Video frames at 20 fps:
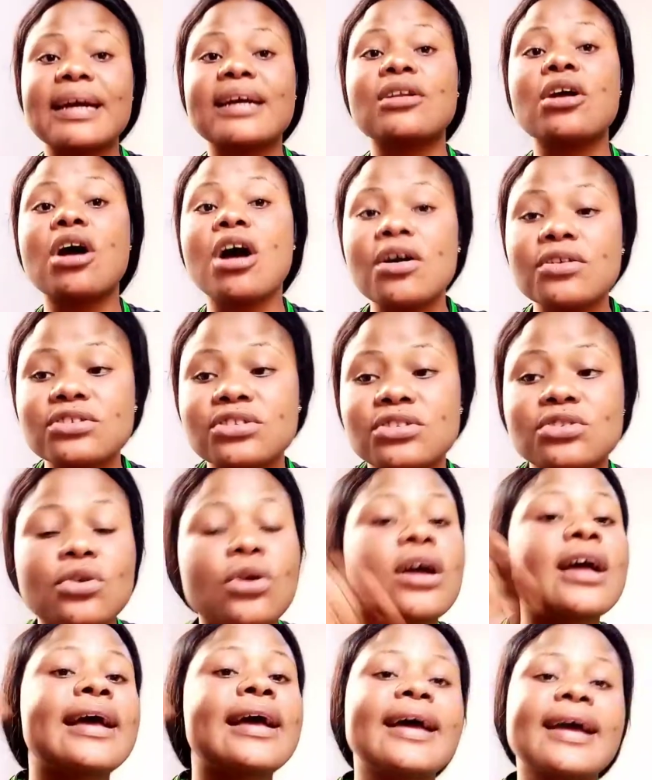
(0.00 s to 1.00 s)
And
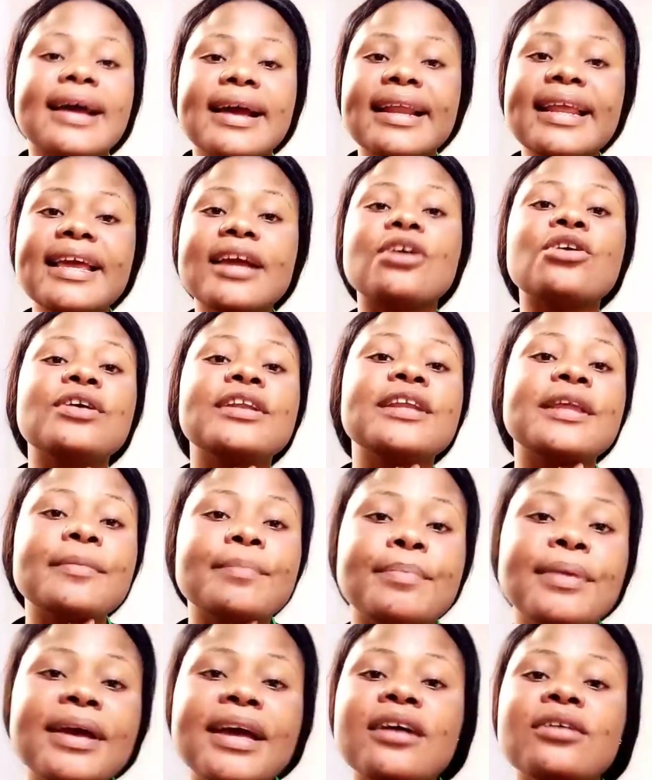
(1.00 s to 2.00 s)
also, click on the
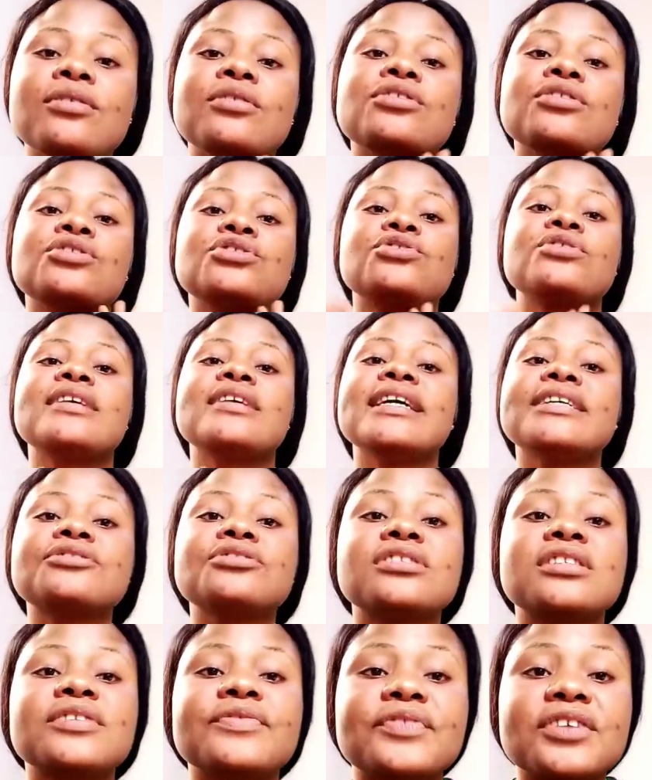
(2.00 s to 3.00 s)
bell to get
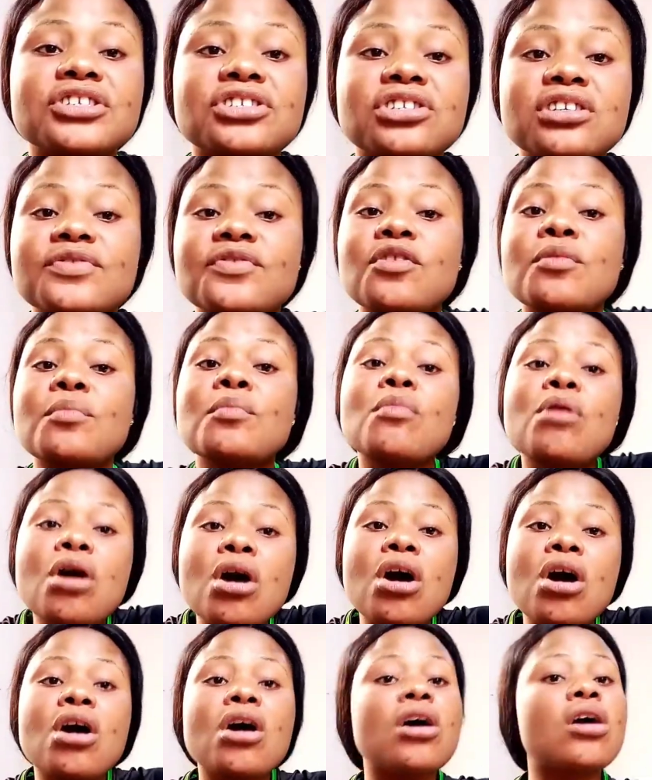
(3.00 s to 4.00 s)
notifications for
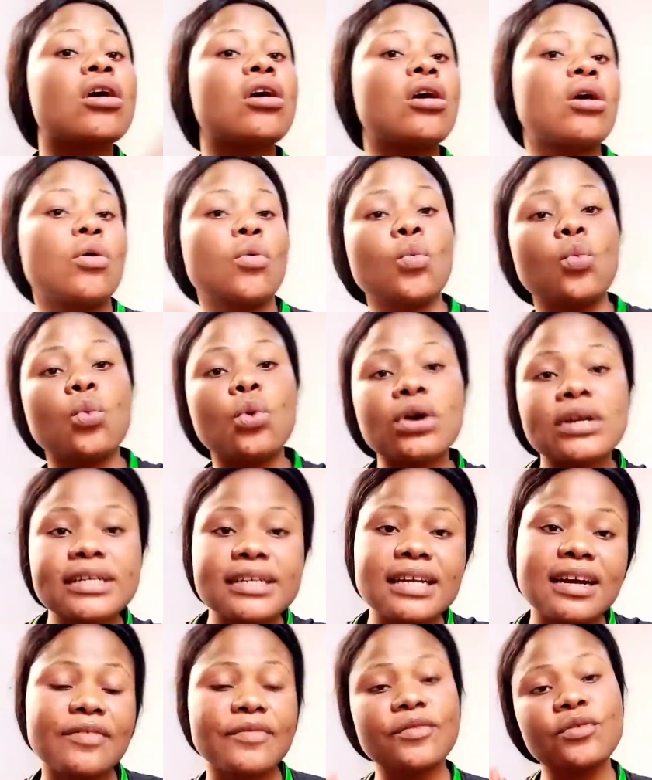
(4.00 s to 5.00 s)
more
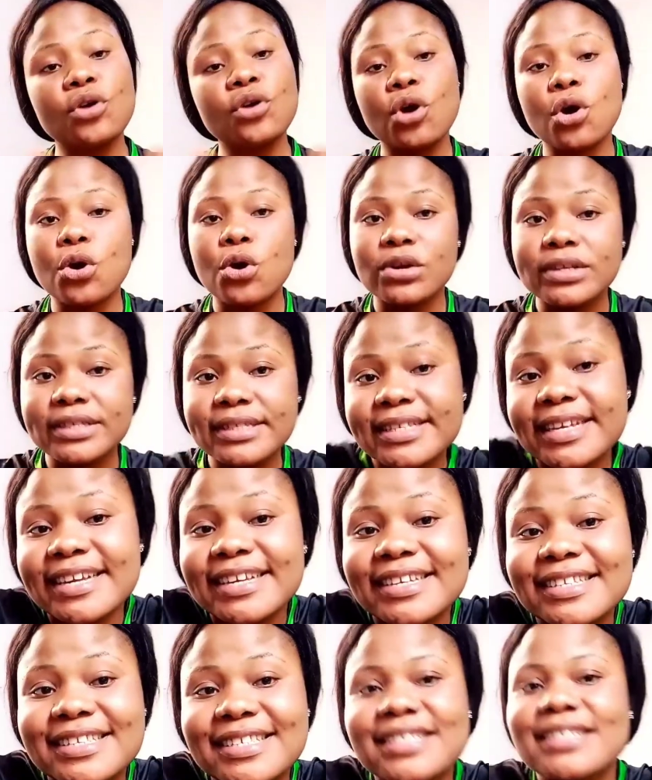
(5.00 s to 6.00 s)
wonderful
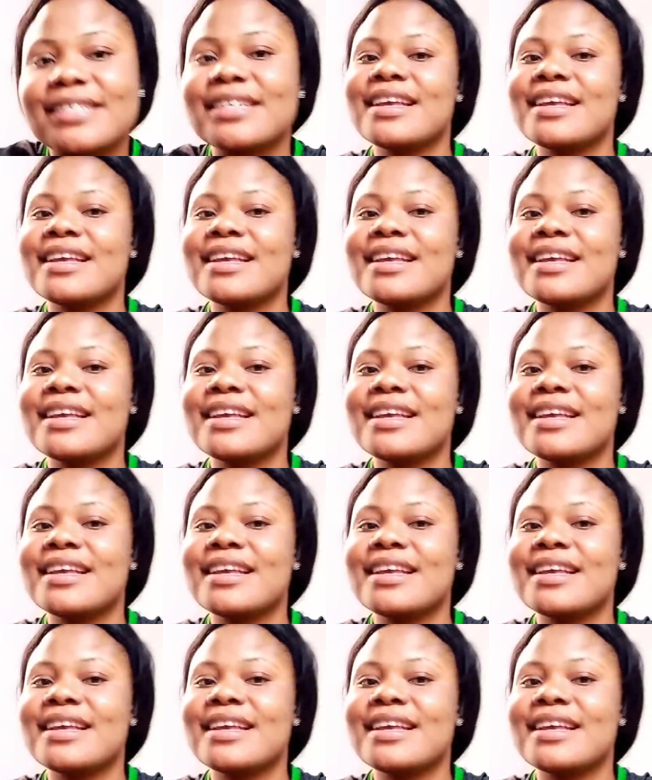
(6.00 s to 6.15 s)
content.